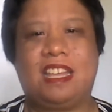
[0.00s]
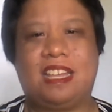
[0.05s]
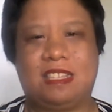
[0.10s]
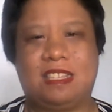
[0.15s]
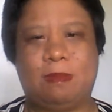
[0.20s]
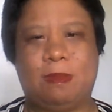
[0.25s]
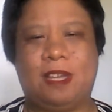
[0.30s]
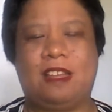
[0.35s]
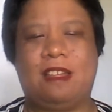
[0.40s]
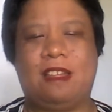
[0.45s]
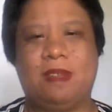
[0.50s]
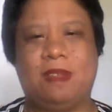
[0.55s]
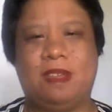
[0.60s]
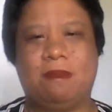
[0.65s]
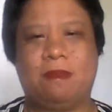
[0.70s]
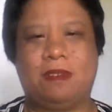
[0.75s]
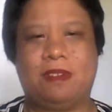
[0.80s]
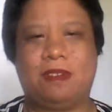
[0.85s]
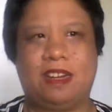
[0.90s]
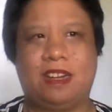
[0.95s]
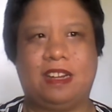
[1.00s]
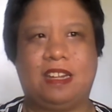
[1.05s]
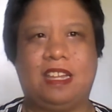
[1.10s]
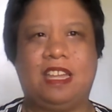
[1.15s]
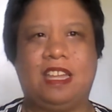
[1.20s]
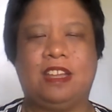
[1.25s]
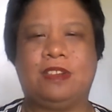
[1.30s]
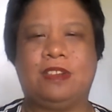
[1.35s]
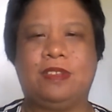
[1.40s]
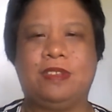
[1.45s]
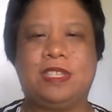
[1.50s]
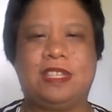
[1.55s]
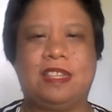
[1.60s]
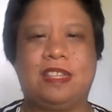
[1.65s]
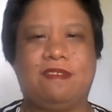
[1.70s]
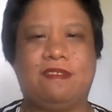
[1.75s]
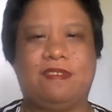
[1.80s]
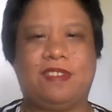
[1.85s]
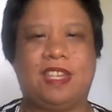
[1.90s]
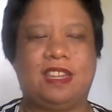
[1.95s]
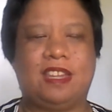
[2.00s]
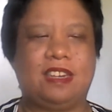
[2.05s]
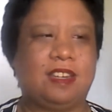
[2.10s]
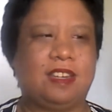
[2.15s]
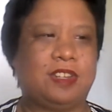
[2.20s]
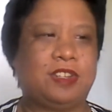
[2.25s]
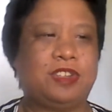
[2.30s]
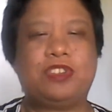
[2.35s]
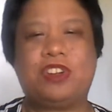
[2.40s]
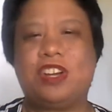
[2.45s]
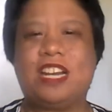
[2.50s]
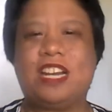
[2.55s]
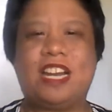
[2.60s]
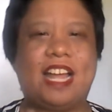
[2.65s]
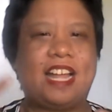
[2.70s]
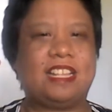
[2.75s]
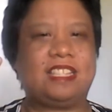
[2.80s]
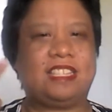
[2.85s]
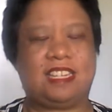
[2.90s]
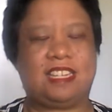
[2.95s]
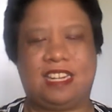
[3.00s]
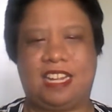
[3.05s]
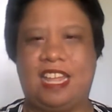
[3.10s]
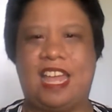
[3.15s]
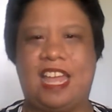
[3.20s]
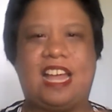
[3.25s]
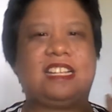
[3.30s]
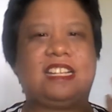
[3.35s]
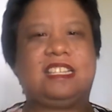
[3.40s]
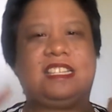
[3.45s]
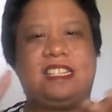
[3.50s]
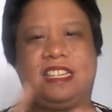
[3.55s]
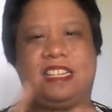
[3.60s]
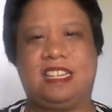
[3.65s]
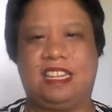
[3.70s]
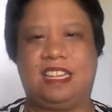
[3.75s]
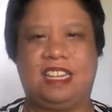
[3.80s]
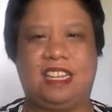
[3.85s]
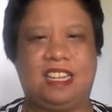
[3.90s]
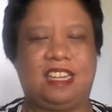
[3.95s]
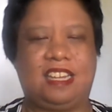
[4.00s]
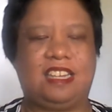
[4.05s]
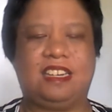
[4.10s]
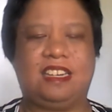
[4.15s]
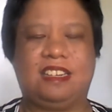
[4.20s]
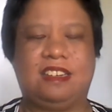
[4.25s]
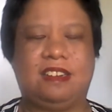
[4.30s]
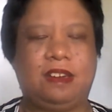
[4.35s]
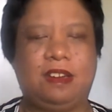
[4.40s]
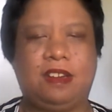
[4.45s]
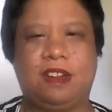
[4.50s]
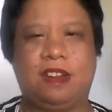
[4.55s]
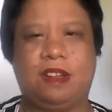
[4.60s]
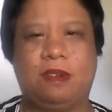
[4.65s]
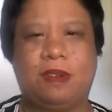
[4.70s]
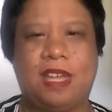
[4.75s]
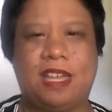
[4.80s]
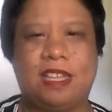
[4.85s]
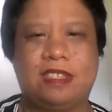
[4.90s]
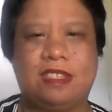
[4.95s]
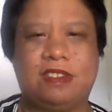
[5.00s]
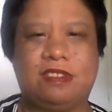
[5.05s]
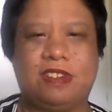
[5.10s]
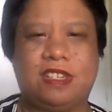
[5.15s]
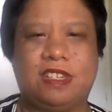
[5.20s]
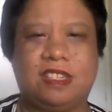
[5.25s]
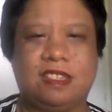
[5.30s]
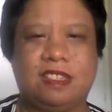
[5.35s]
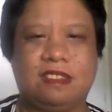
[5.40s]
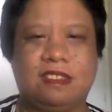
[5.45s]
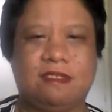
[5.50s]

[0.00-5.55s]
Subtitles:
It's becoming more inclusive in the storylines and the casting and, etc.